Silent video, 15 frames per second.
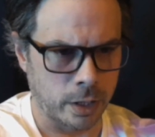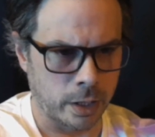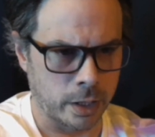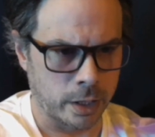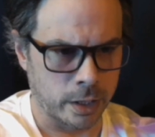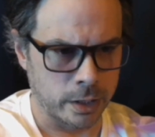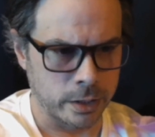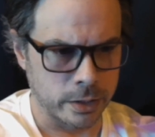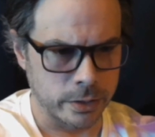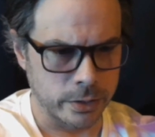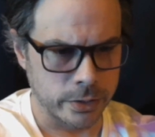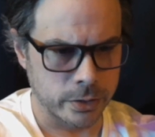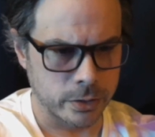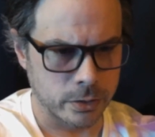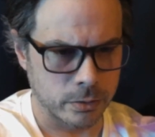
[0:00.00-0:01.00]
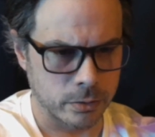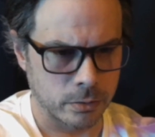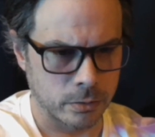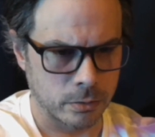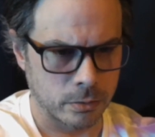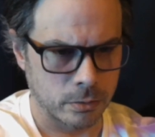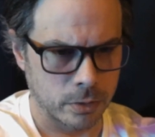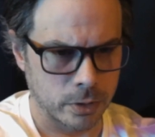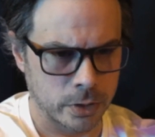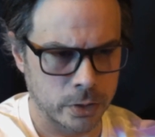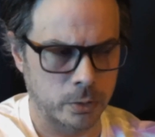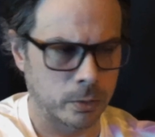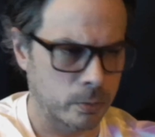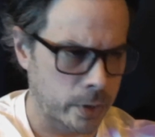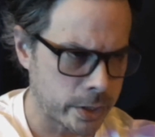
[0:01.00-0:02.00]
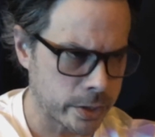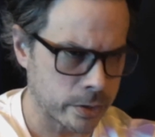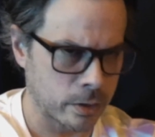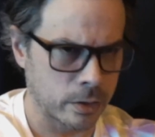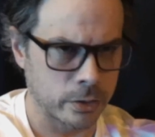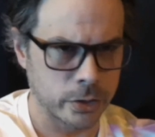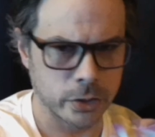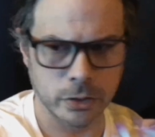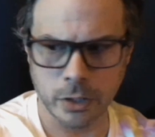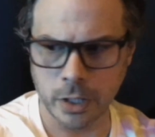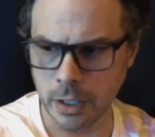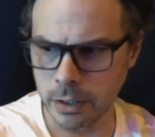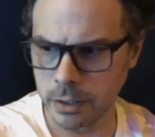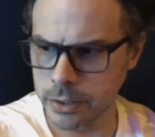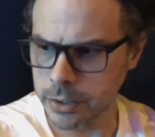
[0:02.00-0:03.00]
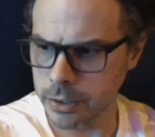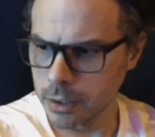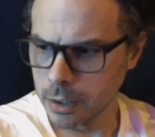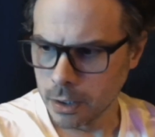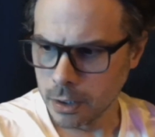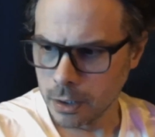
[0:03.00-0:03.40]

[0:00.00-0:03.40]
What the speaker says: and doing research and